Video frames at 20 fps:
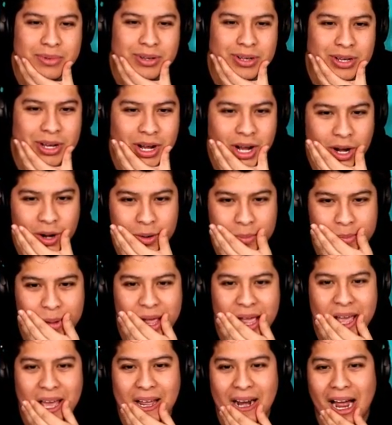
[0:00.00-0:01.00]
Oh
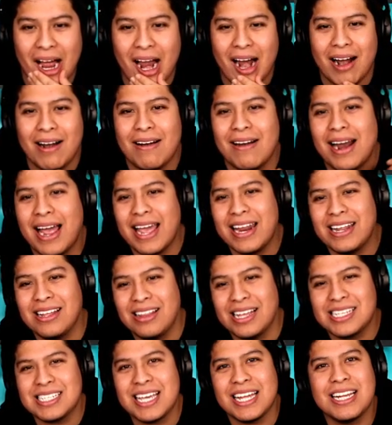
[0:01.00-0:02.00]
man, alrighty,
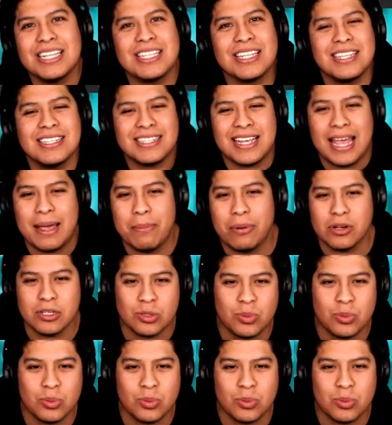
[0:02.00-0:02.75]
let's get into this game, boys.